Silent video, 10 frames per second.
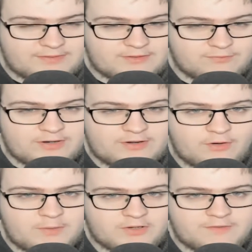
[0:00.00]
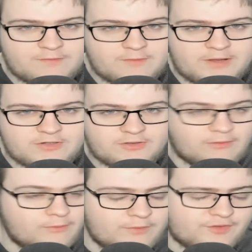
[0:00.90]
there's really not much
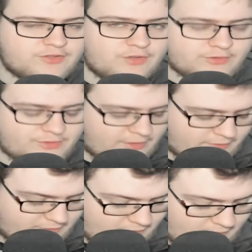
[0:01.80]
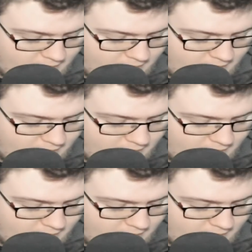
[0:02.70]
information. With the stocks there is.